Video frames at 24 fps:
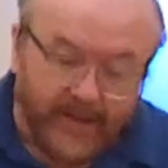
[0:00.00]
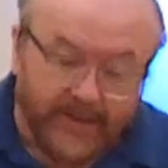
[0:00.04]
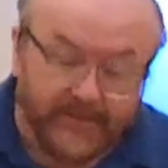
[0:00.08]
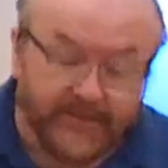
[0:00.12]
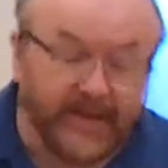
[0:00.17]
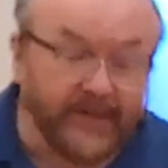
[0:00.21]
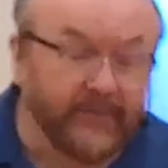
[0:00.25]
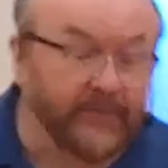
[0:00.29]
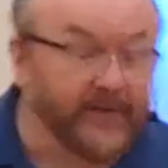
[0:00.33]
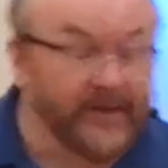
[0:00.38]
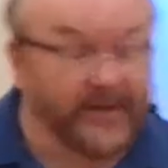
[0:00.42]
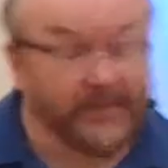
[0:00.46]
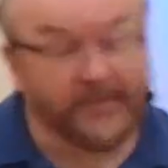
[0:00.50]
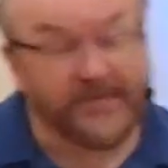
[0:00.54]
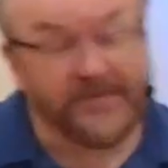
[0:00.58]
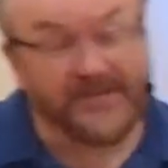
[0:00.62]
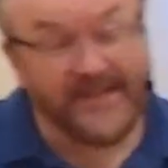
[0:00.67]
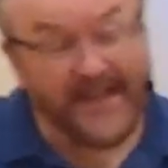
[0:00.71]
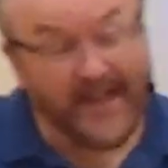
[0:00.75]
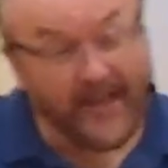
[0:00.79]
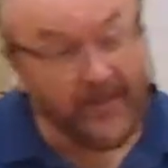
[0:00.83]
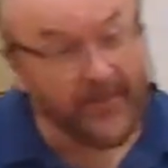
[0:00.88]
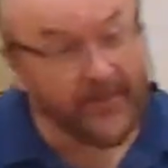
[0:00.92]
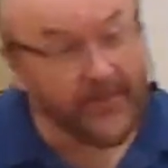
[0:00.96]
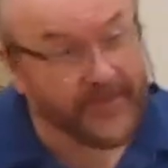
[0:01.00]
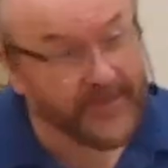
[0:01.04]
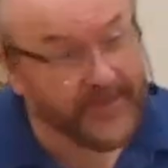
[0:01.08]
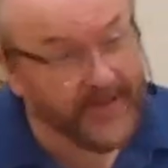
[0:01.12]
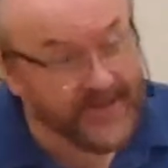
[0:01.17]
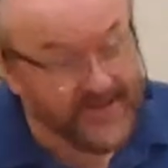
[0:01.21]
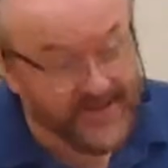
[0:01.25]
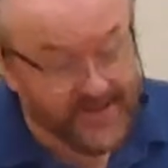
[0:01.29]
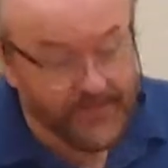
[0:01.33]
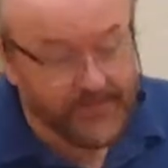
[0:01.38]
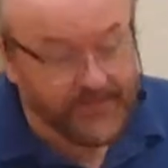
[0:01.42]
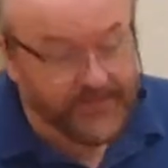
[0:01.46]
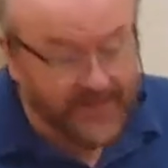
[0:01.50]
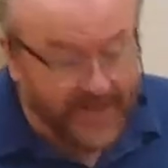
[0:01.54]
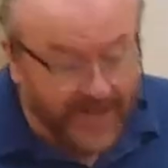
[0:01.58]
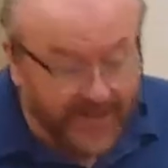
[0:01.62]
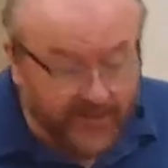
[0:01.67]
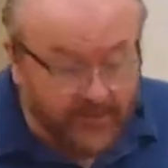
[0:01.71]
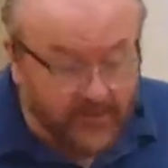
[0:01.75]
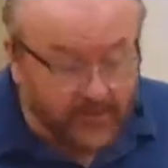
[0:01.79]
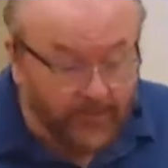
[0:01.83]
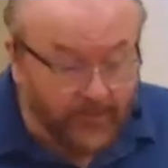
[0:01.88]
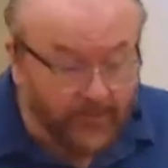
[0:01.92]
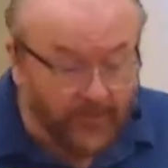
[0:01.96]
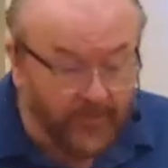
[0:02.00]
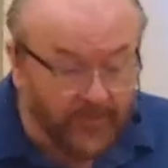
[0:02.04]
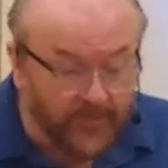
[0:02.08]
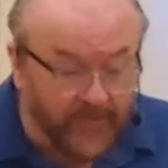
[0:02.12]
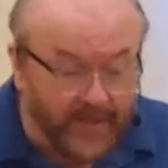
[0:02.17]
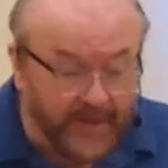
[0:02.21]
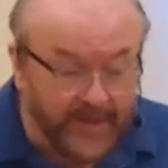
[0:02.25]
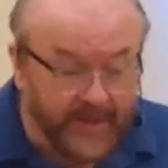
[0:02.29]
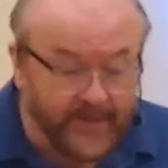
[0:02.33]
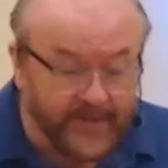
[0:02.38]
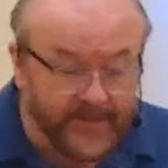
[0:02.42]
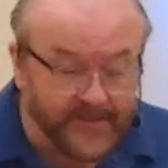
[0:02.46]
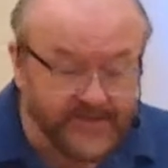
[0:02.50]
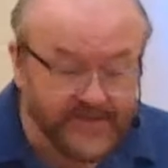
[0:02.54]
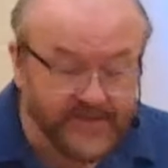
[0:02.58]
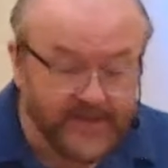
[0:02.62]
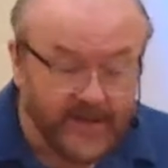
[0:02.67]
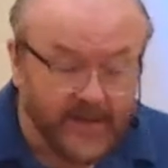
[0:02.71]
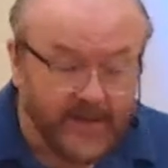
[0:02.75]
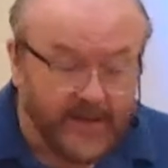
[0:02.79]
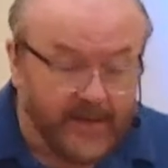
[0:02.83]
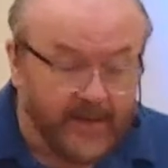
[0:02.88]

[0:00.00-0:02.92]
David himself did some terrible things